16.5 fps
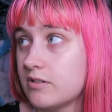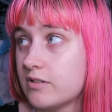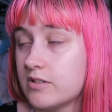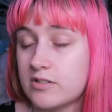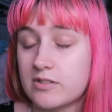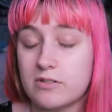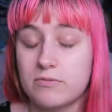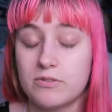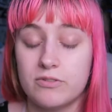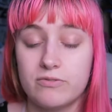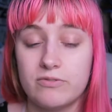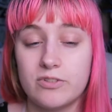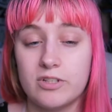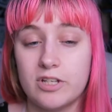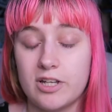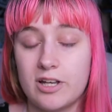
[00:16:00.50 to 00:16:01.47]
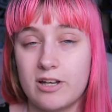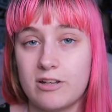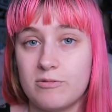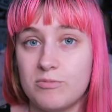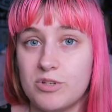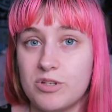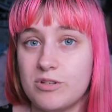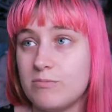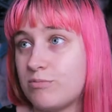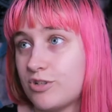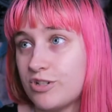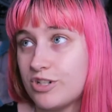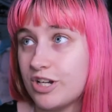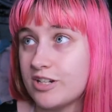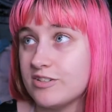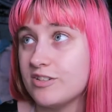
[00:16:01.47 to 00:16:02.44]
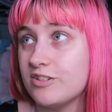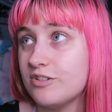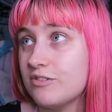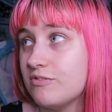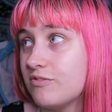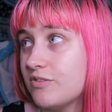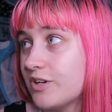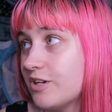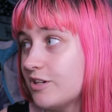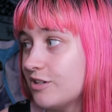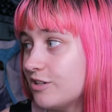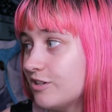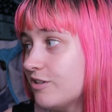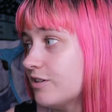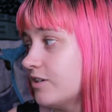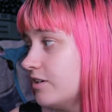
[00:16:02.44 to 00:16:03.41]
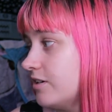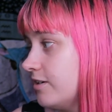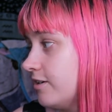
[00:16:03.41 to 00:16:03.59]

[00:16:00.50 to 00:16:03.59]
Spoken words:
because I want to feel like I can be productive and